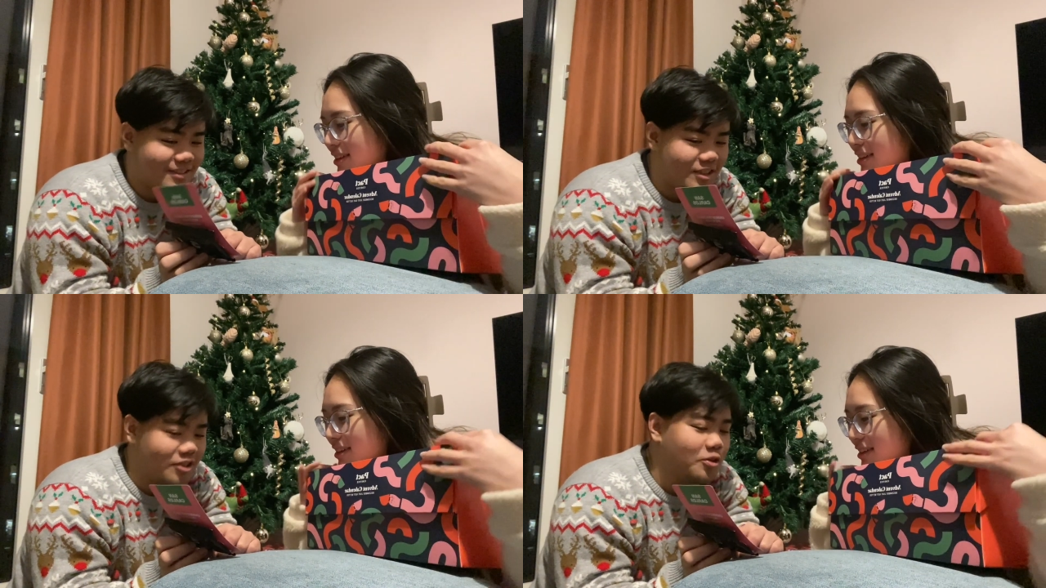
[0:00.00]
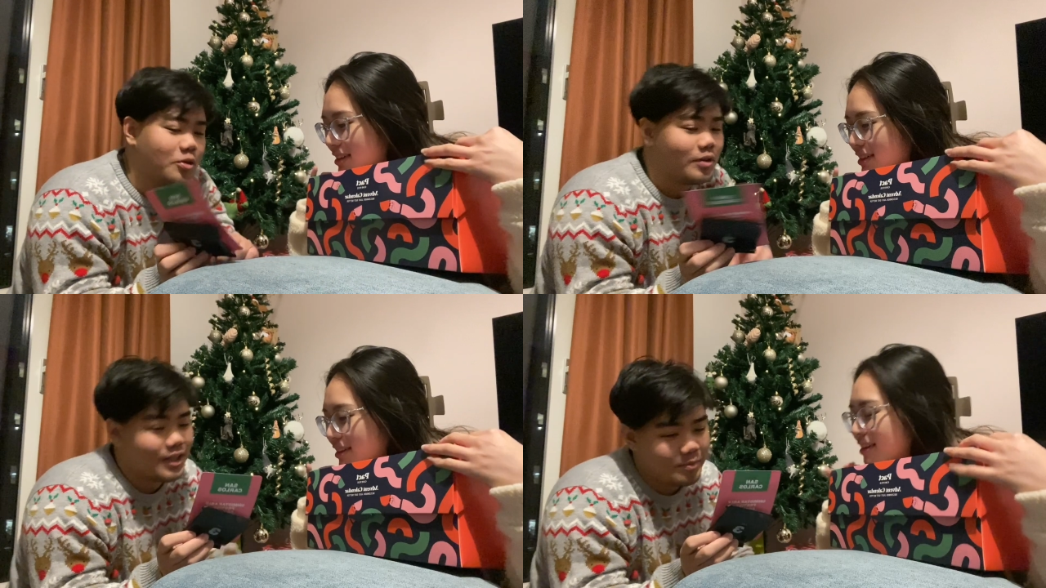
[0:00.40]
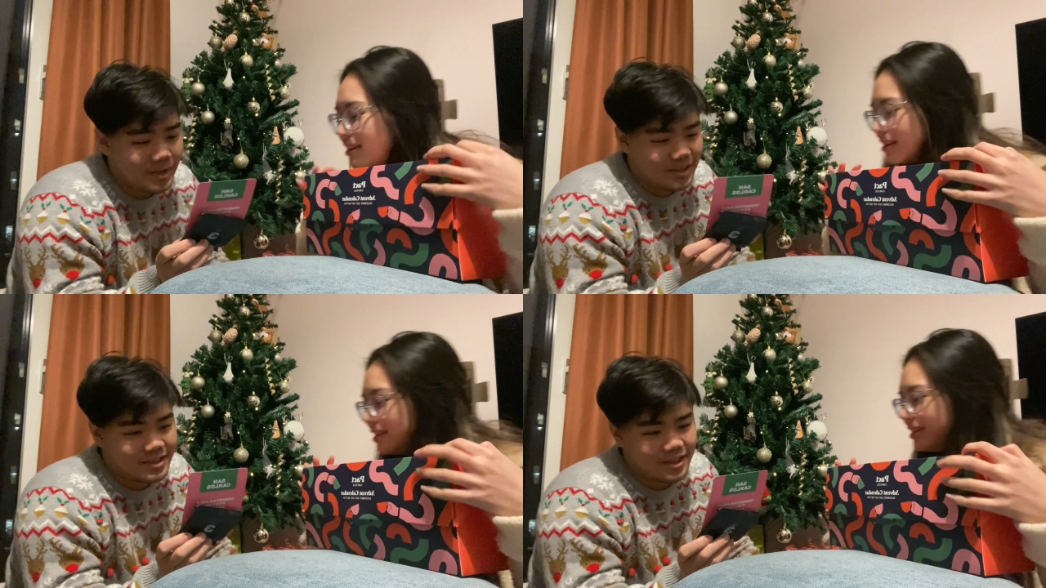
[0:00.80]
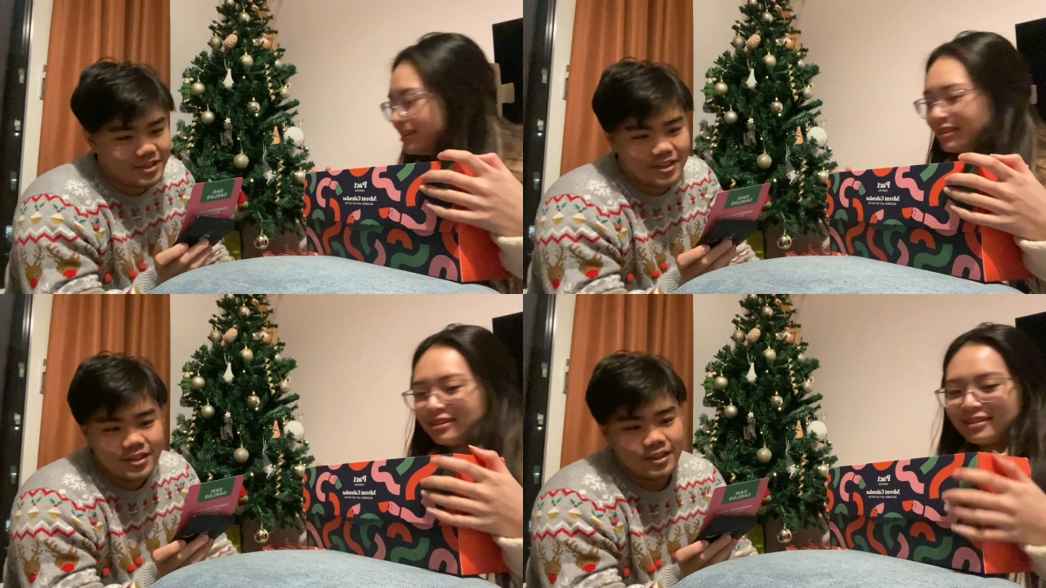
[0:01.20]
Speaker 1: Don't know what that means
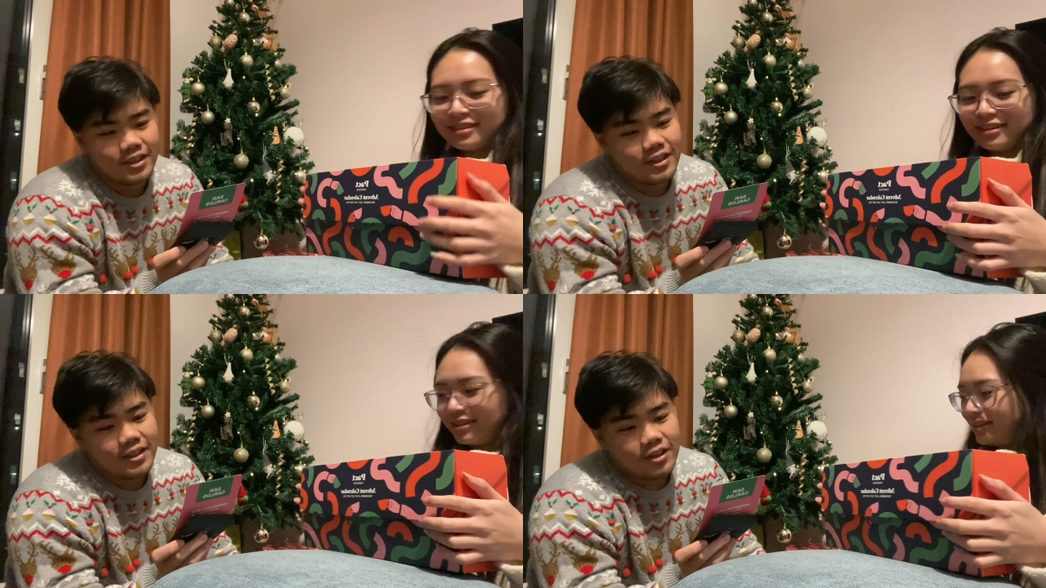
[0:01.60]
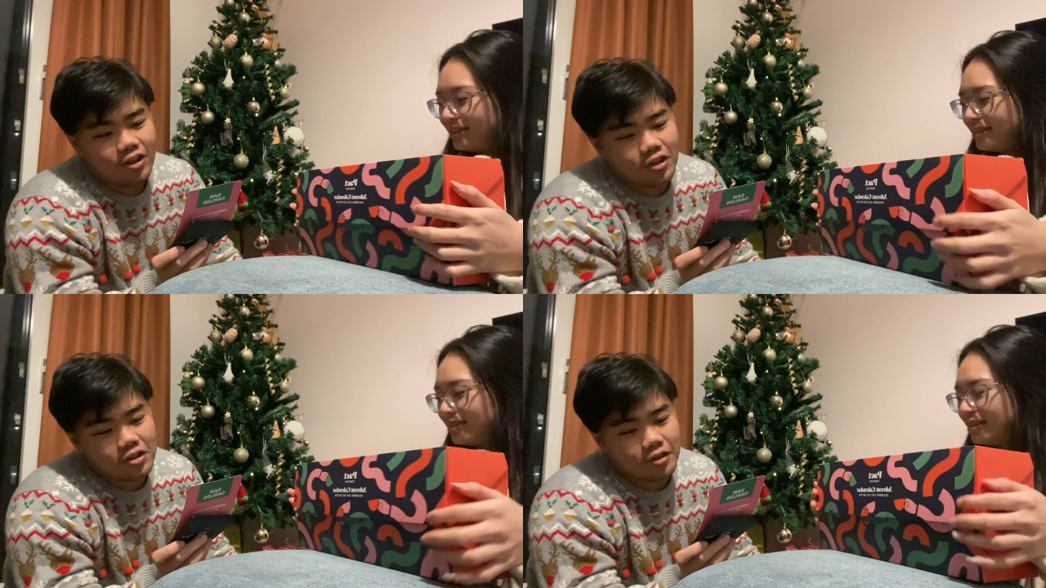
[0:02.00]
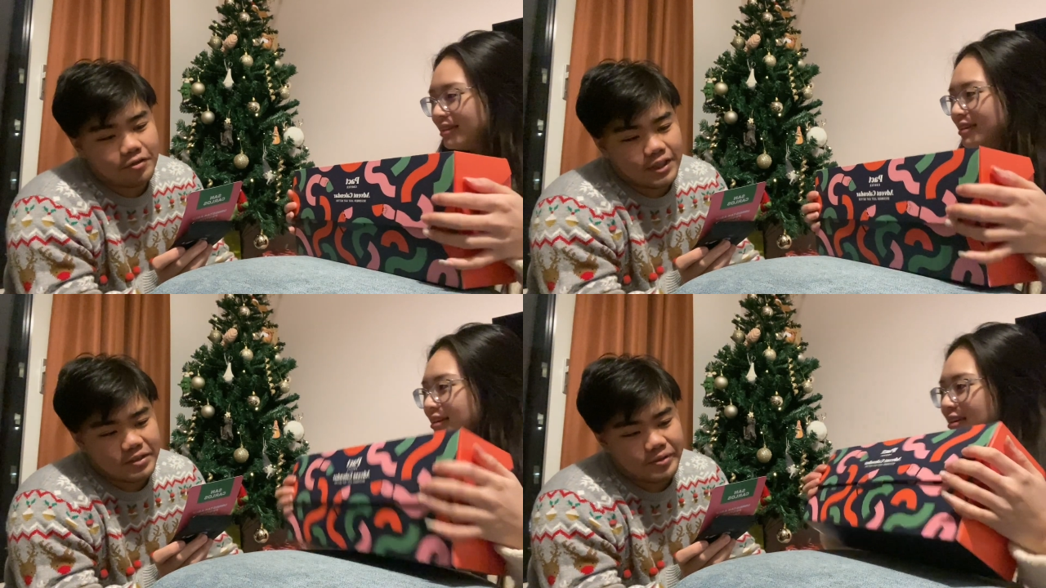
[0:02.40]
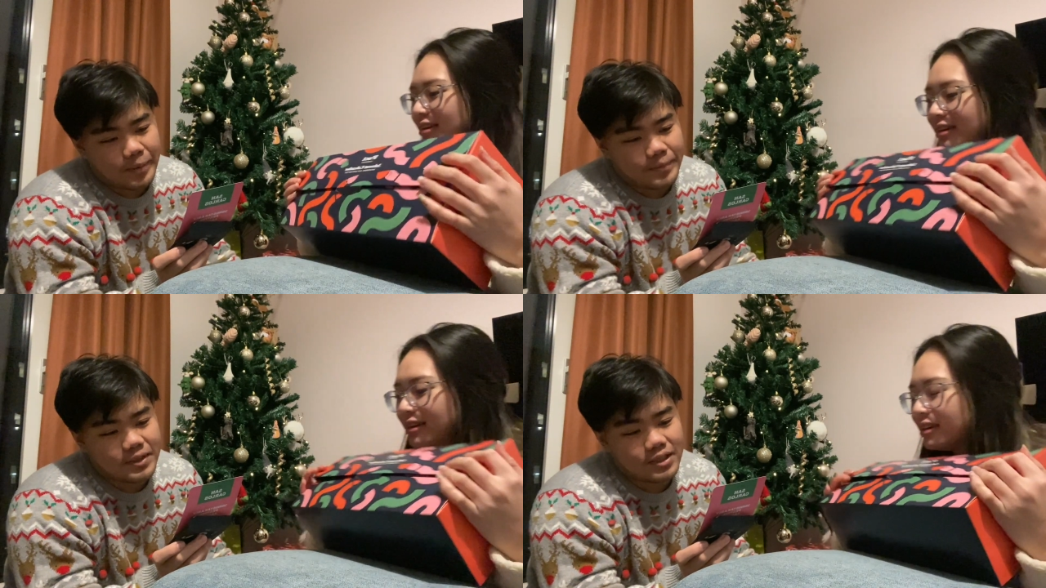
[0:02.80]
actually. All coffee is
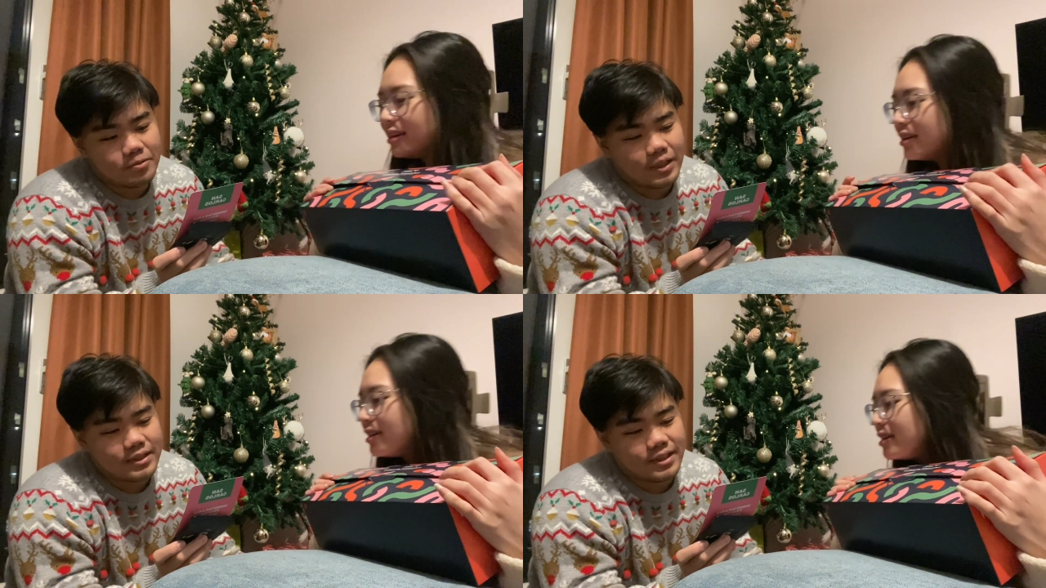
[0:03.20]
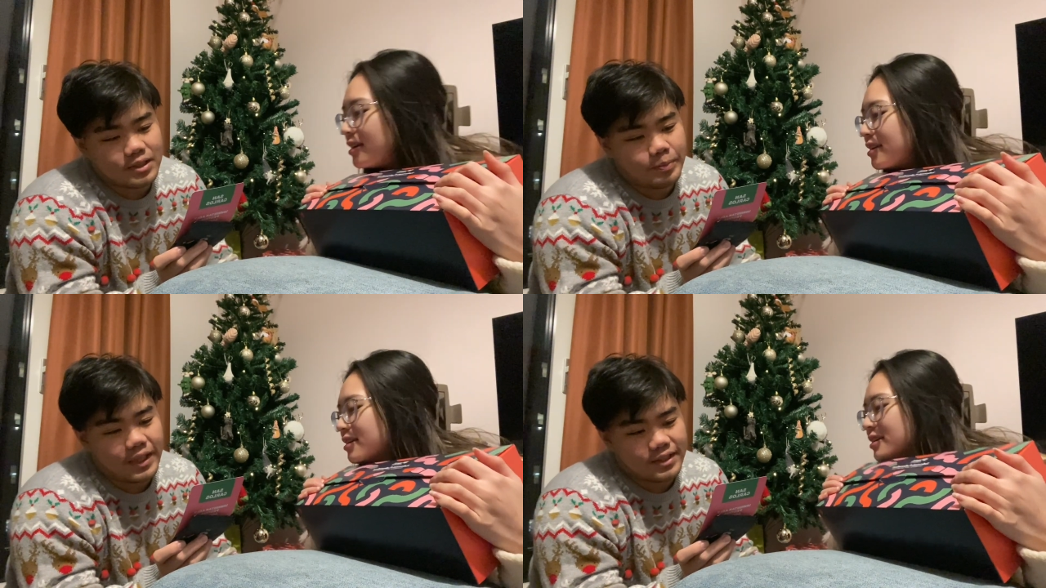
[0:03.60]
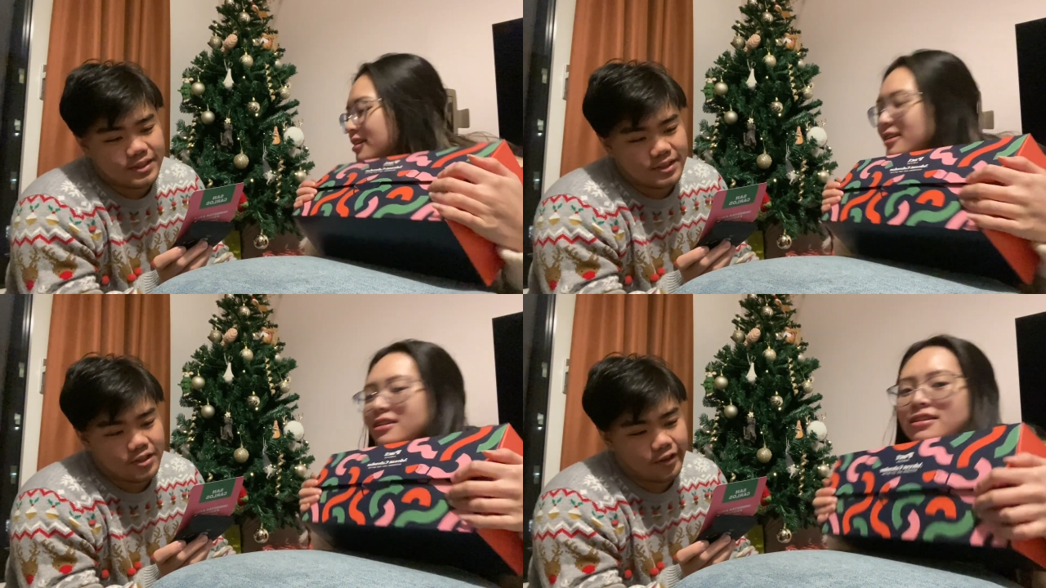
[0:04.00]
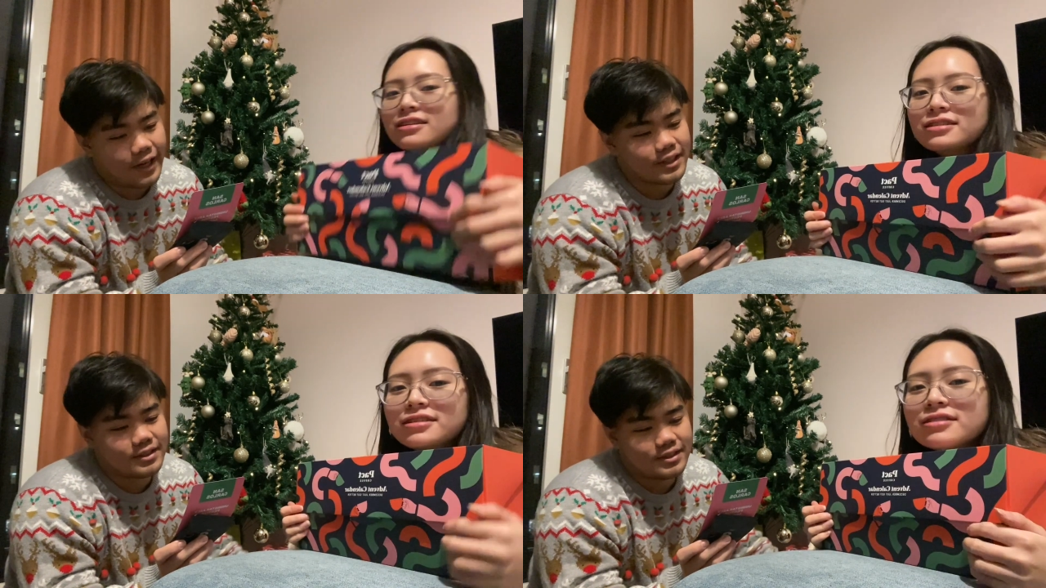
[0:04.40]
fermented once it's picked,
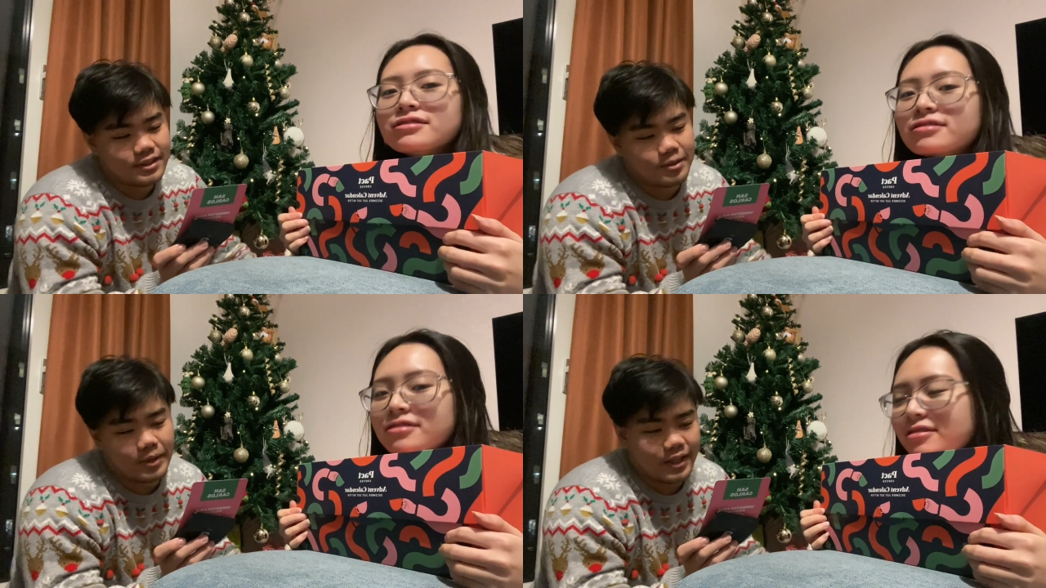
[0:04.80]
correct? But